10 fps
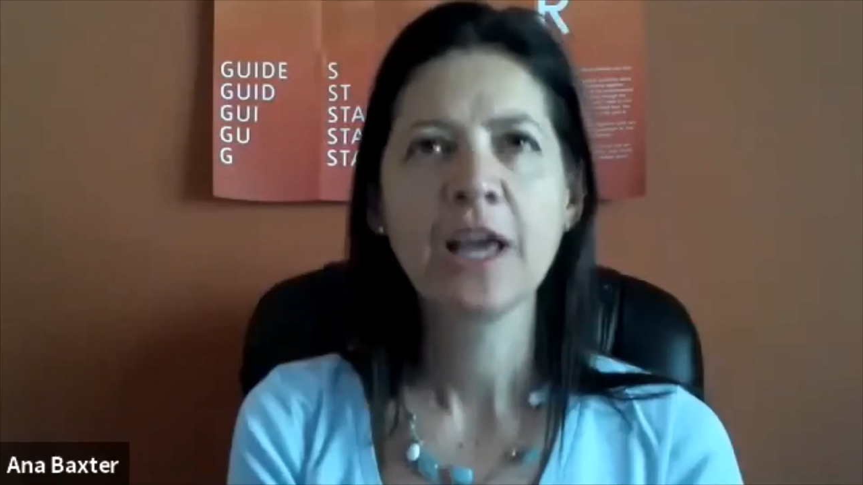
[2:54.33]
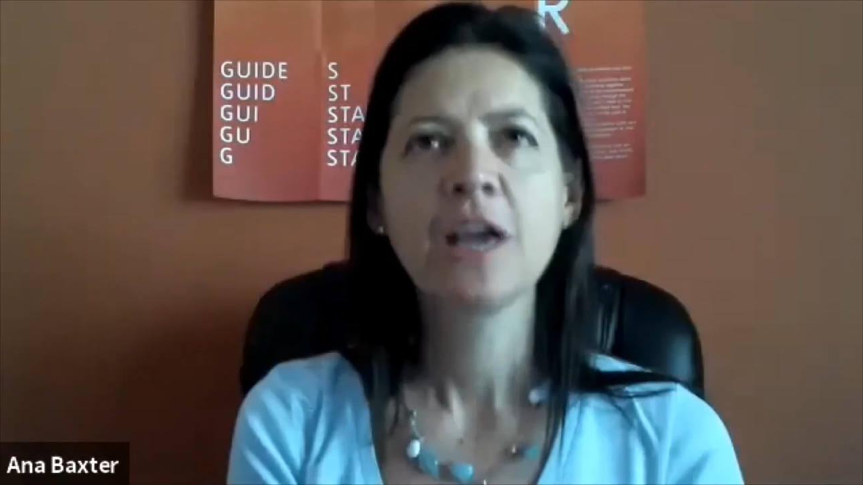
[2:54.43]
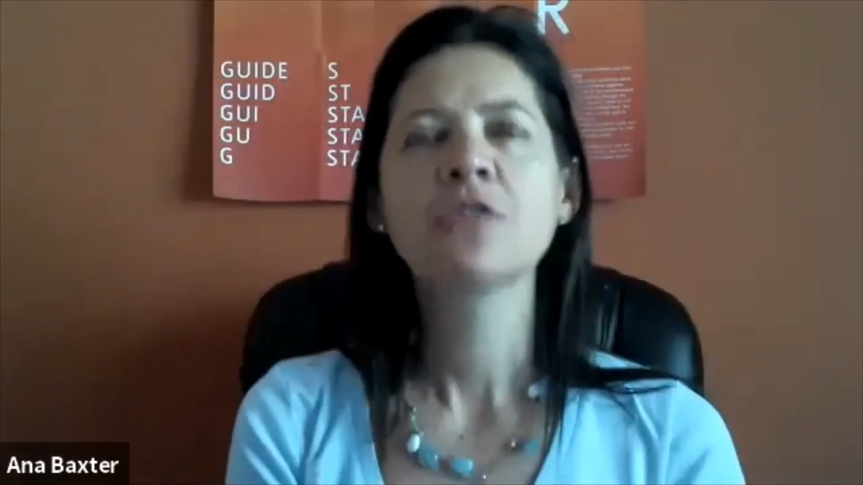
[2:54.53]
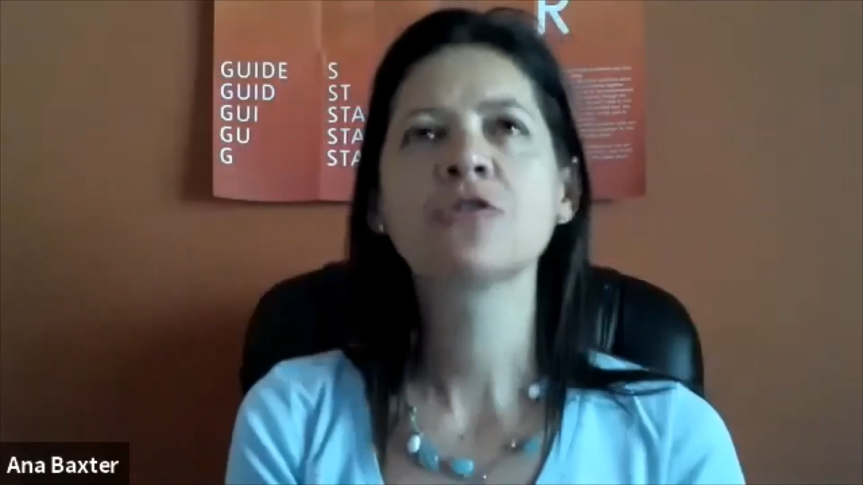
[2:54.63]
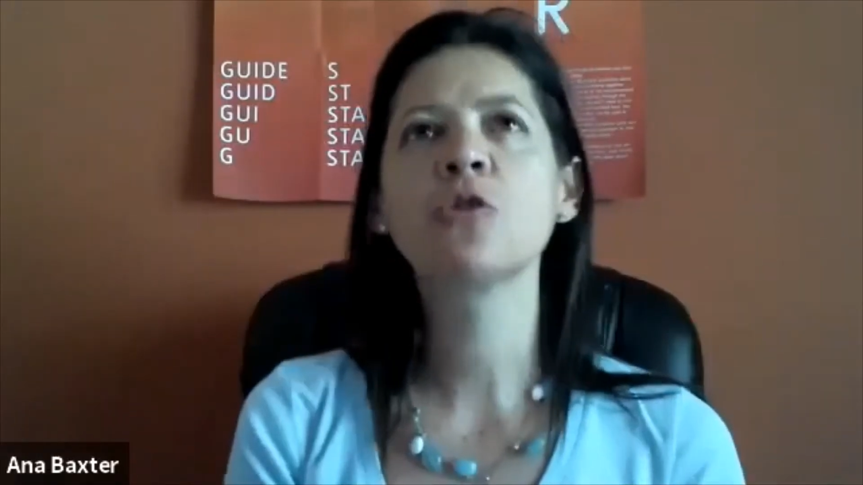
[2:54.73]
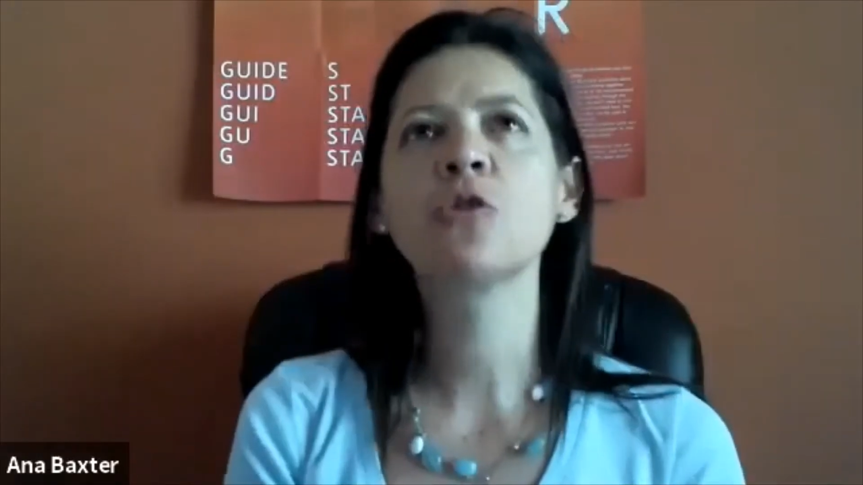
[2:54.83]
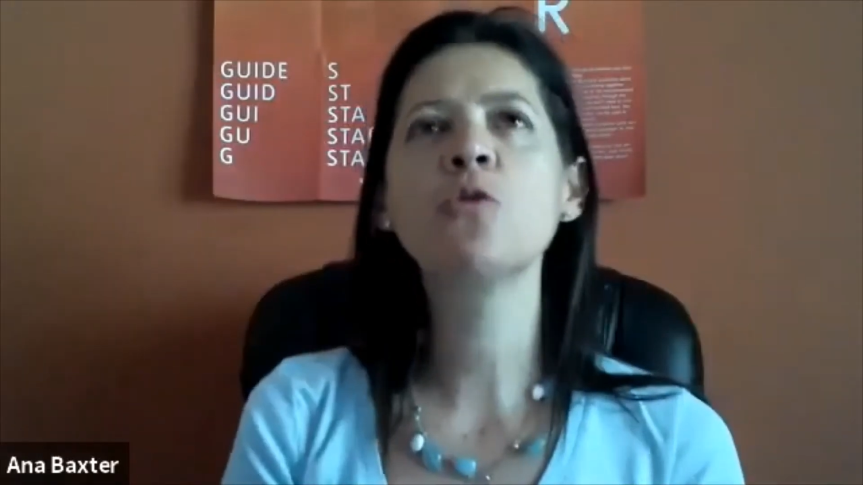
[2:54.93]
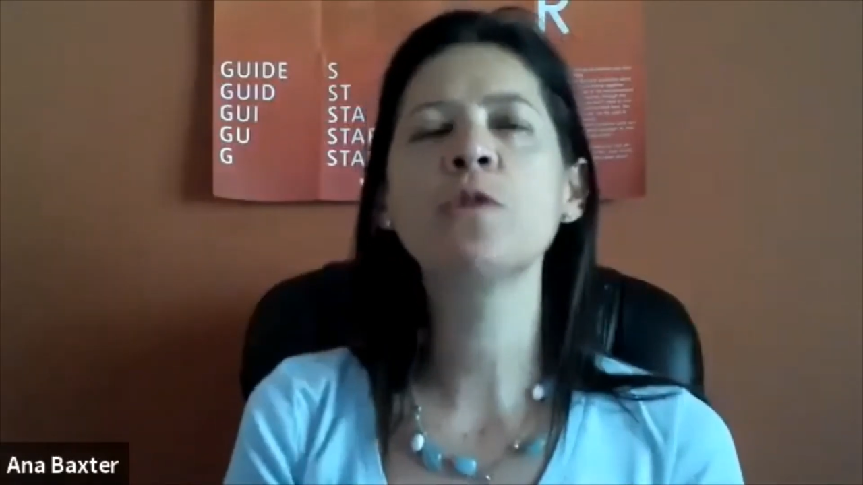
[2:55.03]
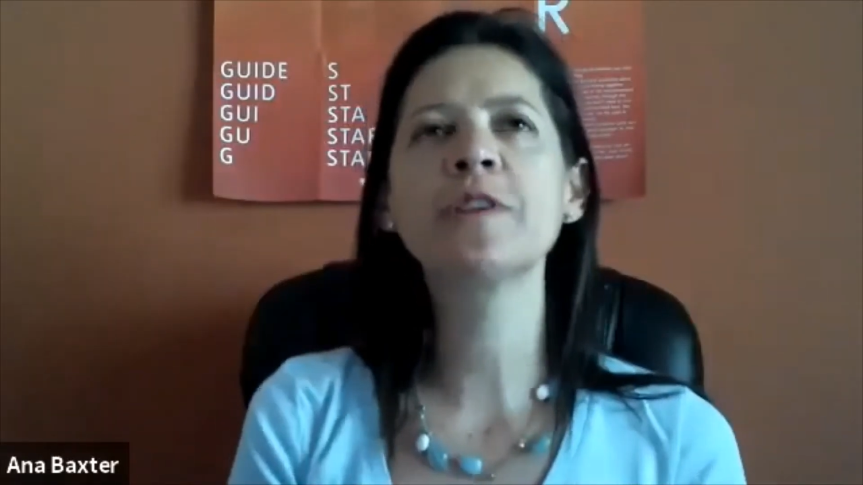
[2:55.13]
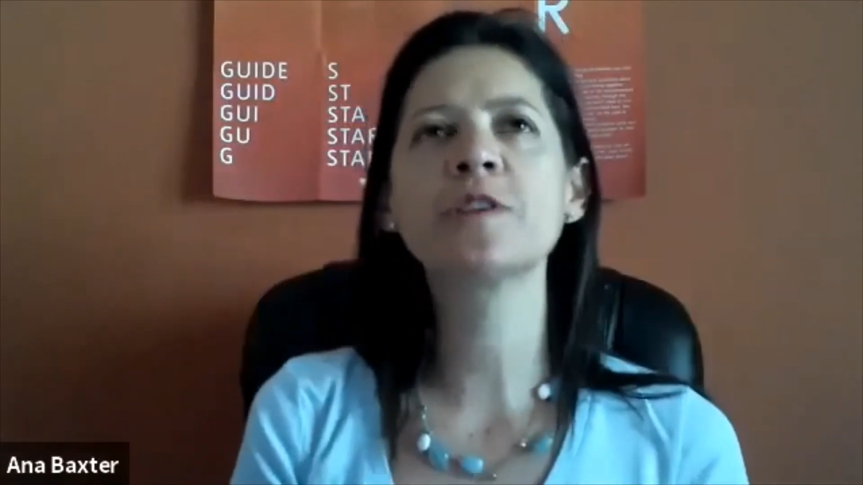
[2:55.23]
So who
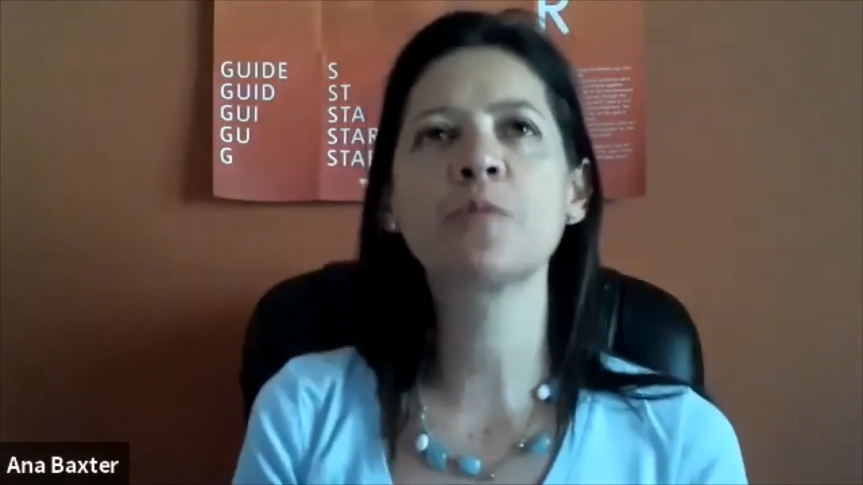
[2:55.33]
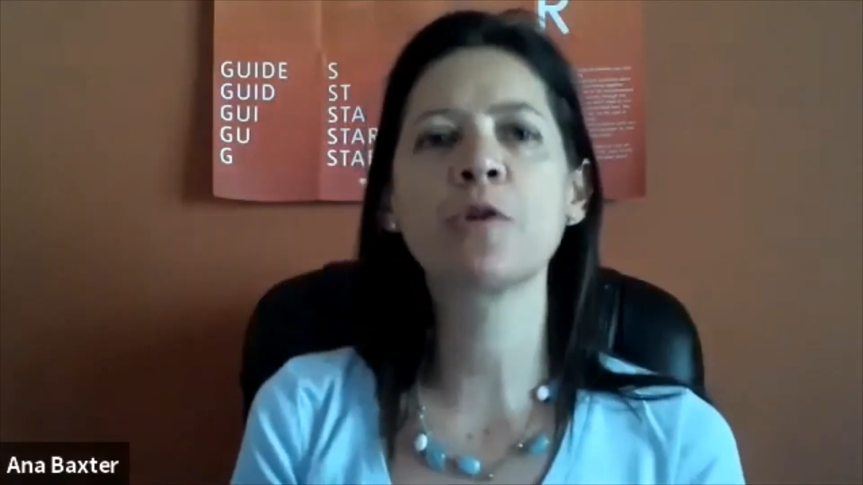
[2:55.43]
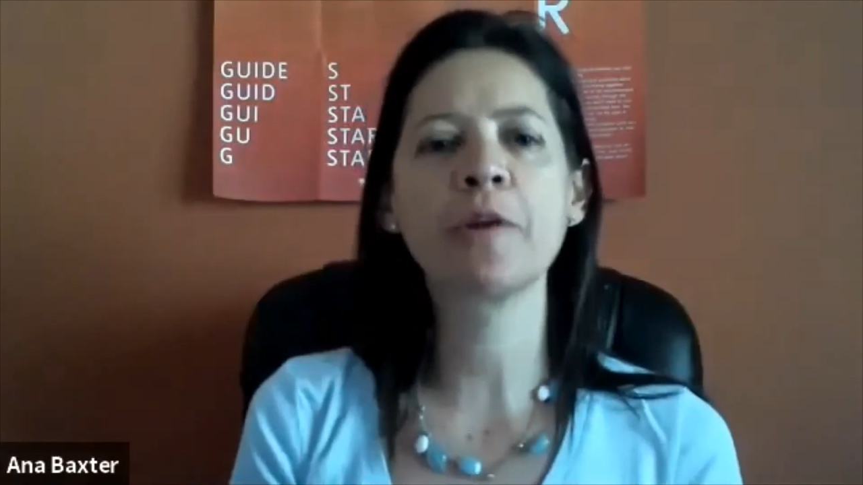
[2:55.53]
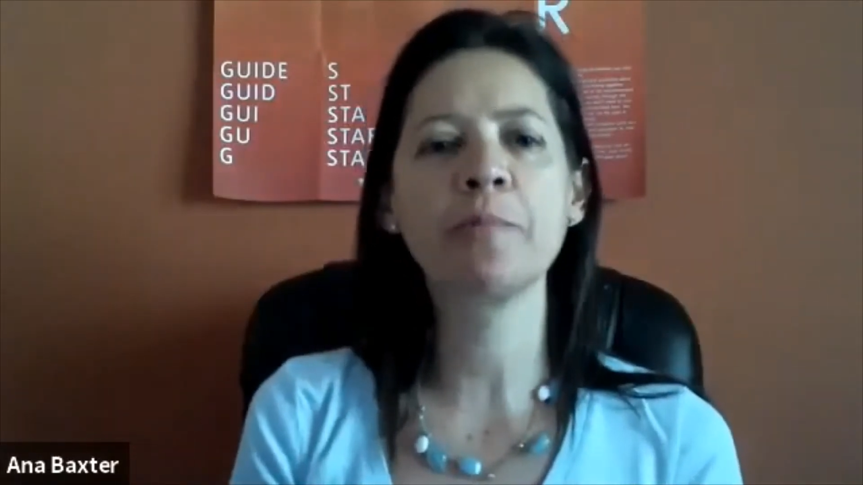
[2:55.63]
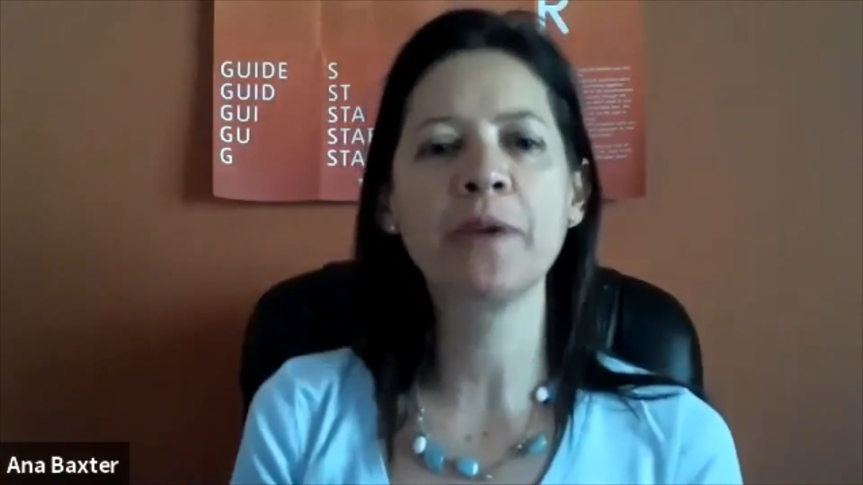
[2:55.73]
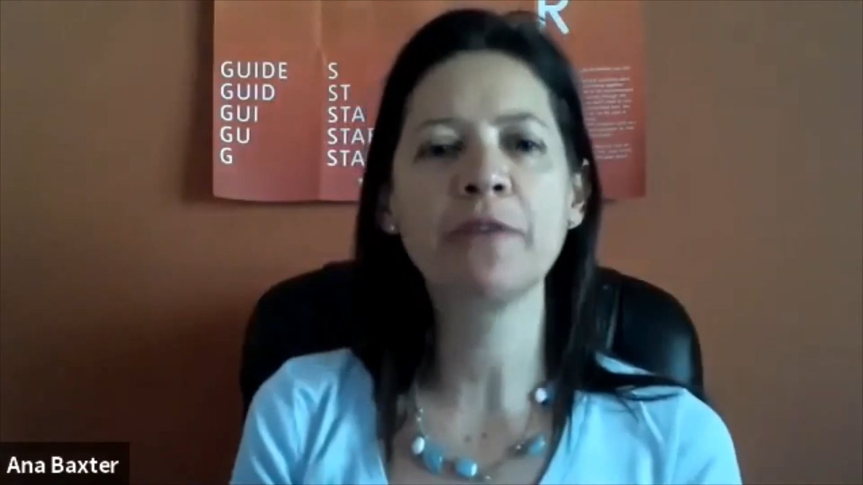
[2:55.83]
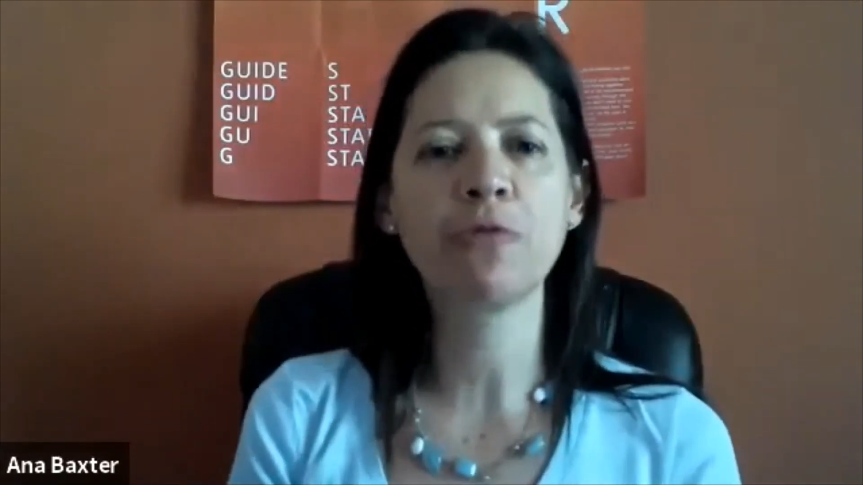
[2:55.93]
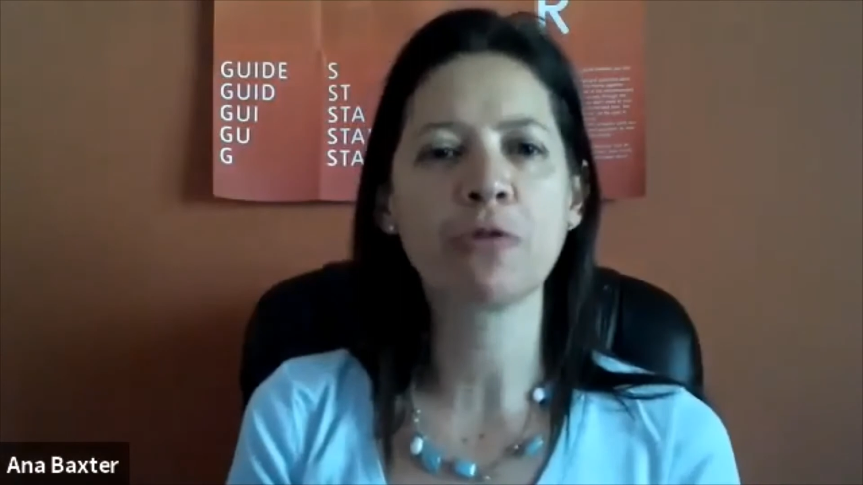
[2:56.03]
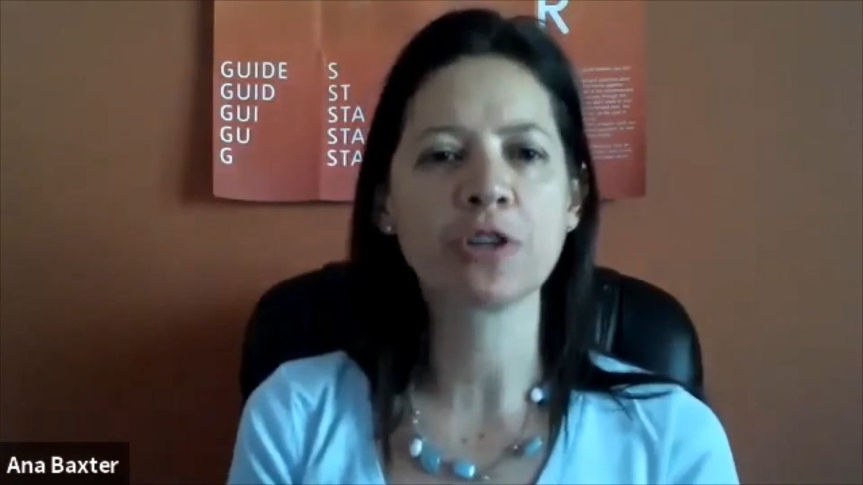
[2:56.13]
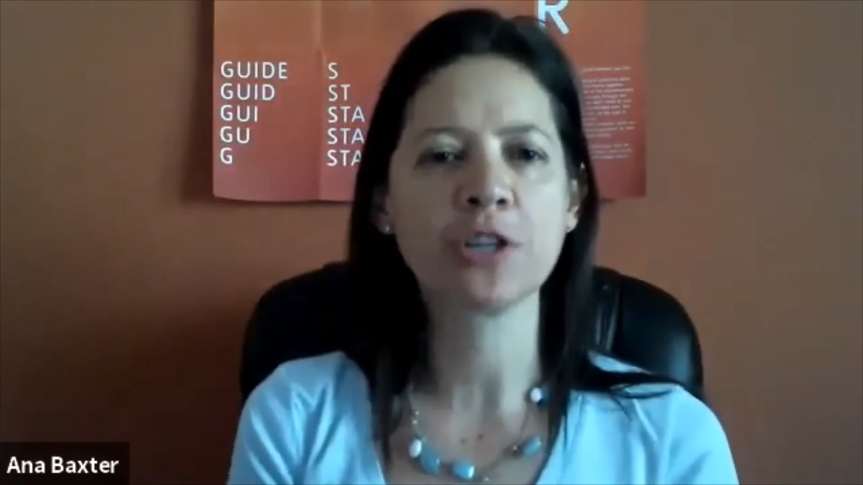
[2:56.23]
will this program be
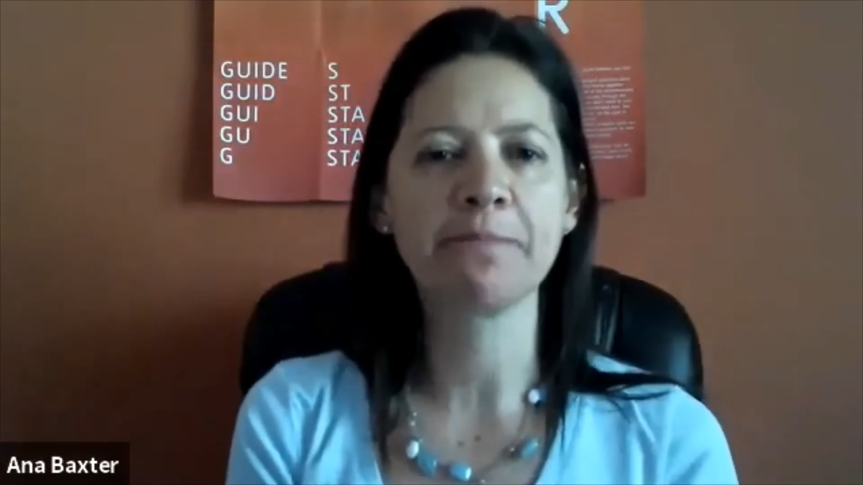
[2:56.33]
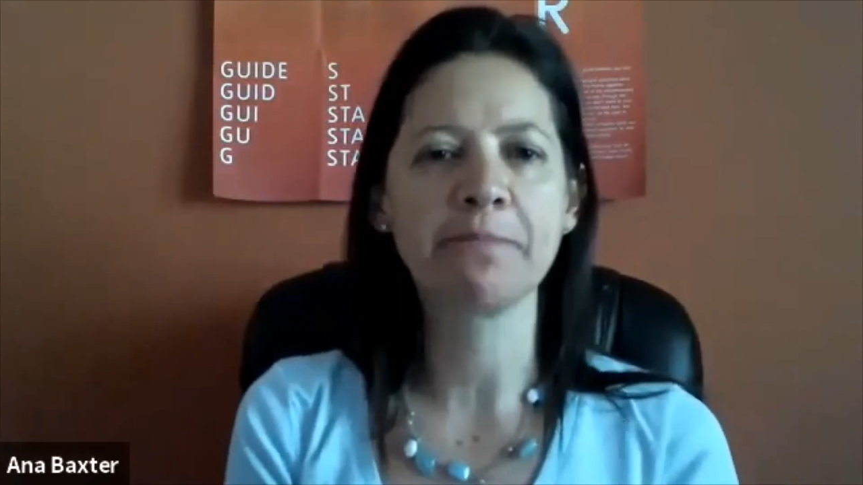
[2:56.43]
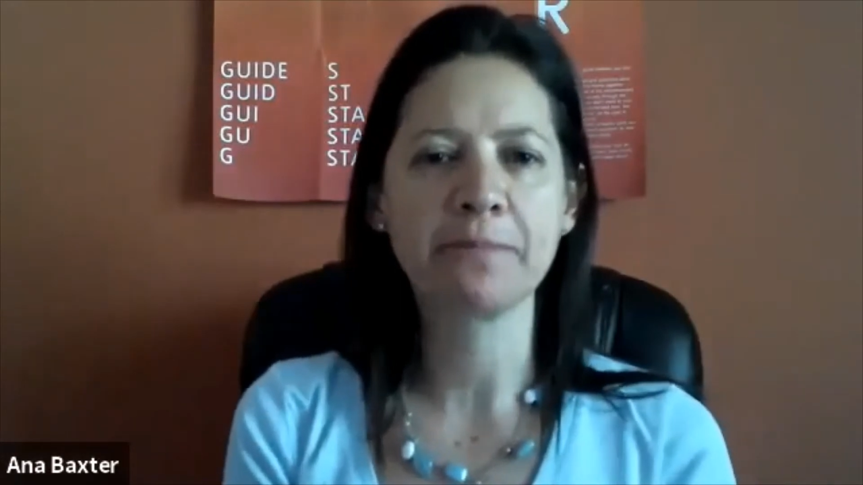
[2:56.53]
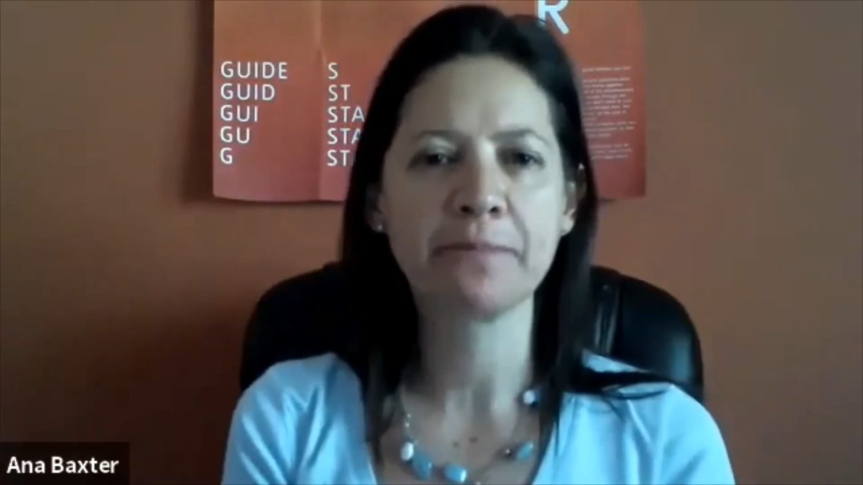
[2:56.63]
for, Jim?